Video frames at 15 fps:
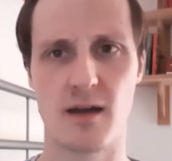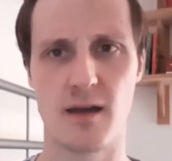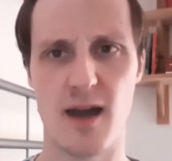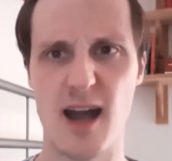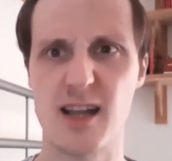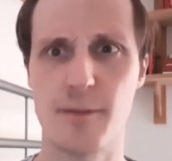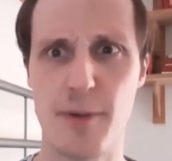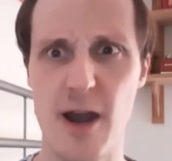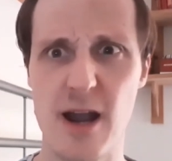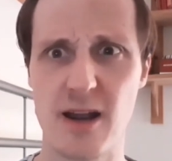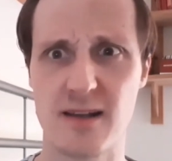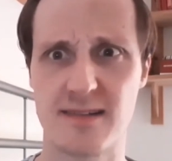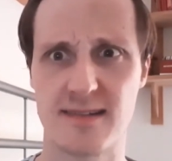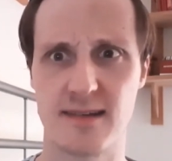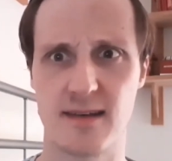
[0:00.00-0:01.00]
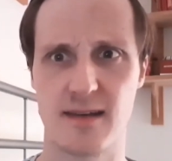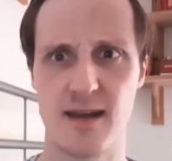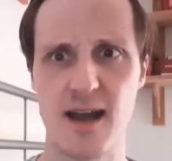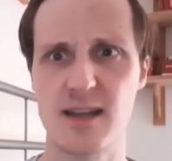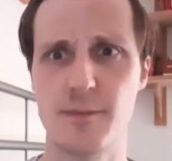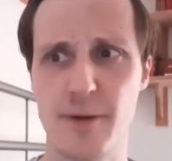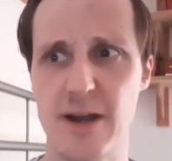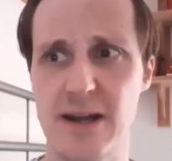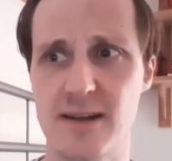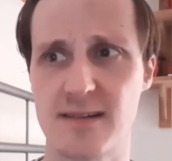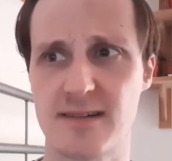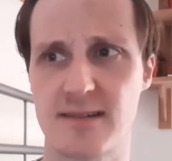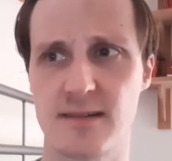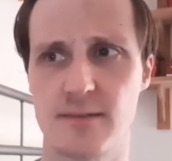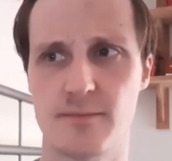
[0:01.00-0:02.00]
any pics? Any
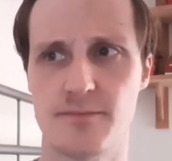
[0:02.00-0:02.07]
pics?